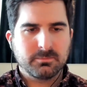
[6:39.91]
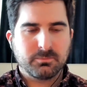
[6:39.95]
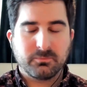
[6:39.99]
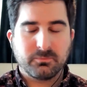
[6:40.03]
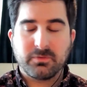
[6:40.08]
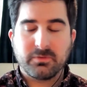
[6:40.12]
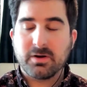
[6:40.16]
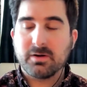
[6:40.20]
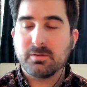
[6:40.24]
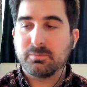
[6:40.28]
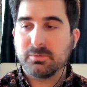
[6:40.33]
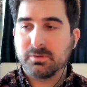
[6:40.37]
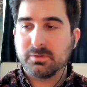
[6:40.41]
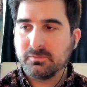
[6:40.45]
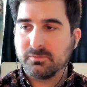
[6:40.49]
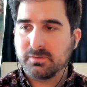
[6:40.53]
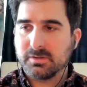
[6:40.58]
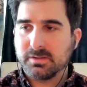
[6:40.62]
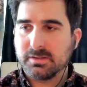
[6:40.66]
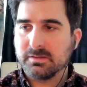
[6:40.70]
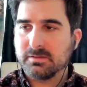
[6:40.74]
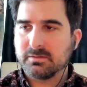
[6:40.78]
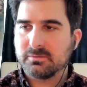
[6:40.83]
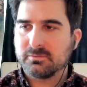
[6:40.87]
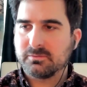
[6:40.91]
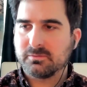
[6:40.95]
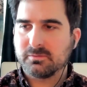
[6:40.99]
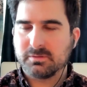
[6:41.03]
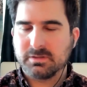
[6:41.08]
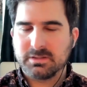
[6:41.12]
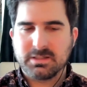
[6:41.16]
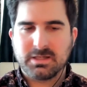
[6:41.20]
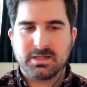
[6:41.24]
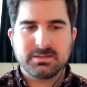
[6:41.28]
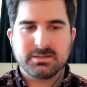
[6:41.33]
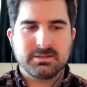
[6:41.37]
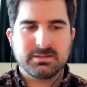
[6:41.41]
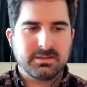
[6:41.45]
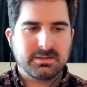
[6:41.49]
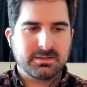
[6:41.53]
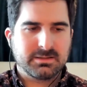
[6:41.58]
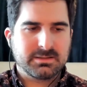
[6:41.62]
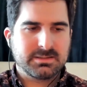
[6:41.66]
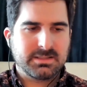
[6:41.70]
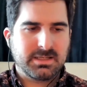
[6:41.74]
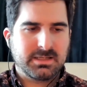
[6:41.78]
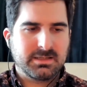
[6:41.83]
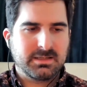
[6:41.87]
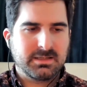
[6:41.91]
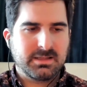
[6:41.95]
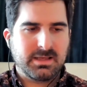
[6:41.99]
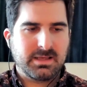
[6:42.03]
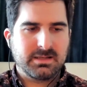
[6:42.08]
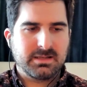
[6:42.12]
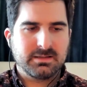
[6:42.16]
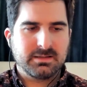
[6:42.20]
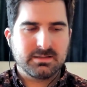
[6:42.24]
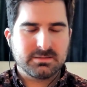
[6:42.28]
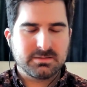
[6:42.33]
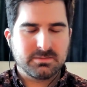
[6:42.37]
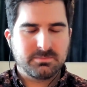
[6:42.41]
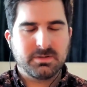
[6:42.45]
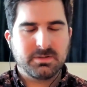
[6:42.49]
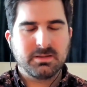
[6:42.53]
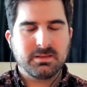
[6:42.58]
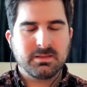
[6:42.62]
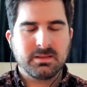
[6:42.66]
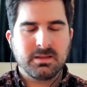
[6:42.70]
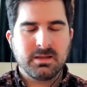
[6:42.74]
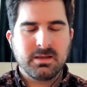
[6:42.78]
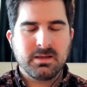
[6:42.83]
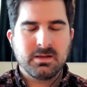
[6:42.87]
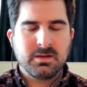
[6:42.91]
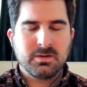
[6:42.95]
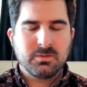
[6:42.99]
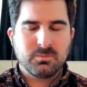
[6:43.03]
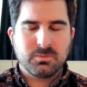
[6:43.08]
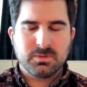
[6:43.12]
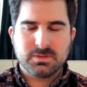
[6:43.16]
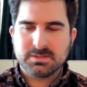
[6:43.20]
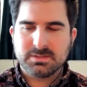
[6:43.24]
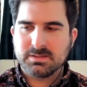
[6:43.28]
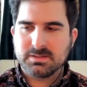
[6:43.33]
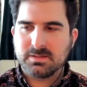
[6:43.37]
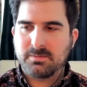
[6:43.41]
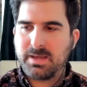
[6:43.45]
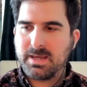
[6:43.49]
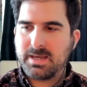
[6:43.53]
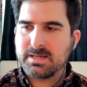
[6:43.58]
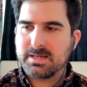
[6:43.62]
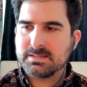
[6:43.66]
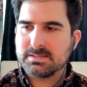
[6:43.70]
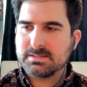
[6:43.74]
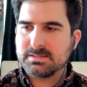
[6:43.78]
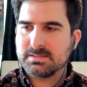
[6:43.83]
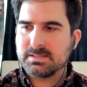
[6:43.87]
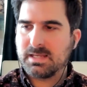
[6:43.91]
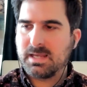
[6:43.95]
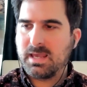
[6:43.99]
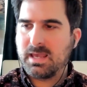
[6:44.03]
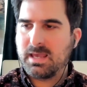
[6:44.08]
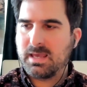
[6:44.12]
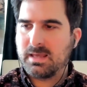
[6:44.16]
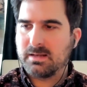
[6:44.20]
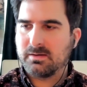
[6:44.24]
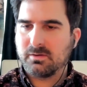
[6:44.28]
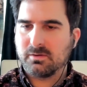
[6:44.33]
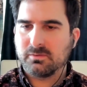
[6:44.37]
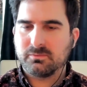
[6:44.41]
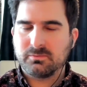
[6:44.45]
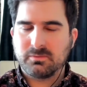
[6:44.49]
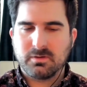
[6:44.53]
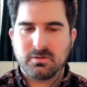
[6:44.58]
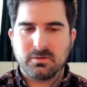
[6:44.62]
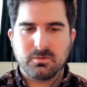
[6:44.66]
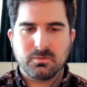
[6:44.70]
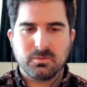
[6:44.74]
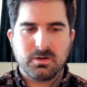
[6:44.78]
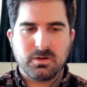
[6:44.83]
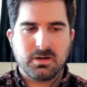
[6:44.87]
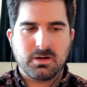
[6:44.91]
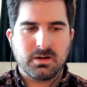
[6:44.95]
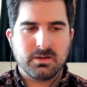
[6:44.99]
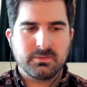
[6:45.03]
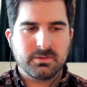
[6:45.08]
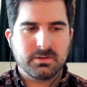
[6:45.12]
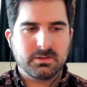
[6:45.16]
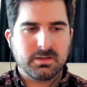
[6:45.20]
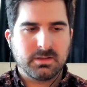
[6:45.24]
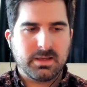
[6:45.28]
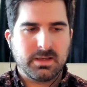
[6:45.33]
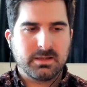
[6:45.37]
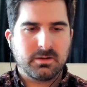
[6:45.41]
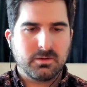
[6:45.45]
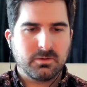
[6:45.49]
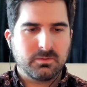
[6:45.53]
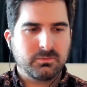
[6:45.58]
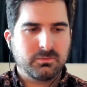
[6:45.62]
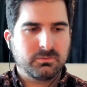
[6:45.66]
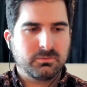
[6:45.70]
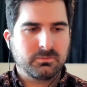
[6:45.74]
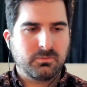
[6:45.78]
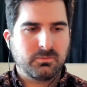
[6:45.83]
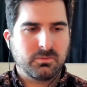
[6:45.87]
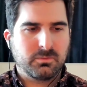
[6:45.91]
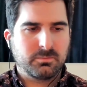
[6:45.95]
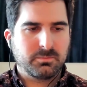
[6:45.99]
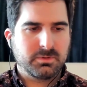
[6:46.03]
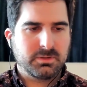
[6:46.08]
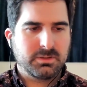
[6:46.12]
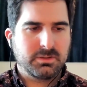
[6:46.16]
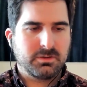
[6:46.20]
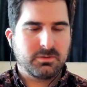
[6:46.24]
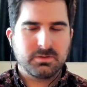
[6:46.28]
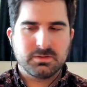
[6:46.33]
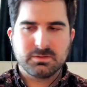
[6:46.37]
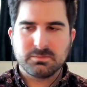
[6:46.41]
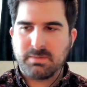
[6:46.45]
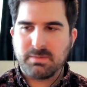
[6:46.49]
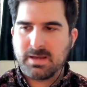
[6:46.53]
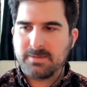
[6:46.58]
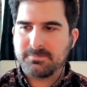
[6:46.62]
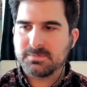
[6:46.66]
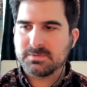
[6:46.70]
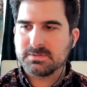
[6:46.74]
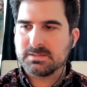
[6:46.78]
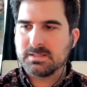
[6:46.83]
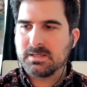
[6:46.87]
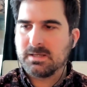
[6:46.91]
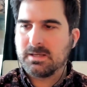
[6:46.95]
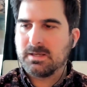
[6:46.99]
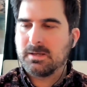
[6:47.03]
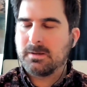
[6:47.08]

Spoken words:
very briefly, certainly not to the extent that Elizabeth was in the past, and also on the Lycos, formerly known as MAPS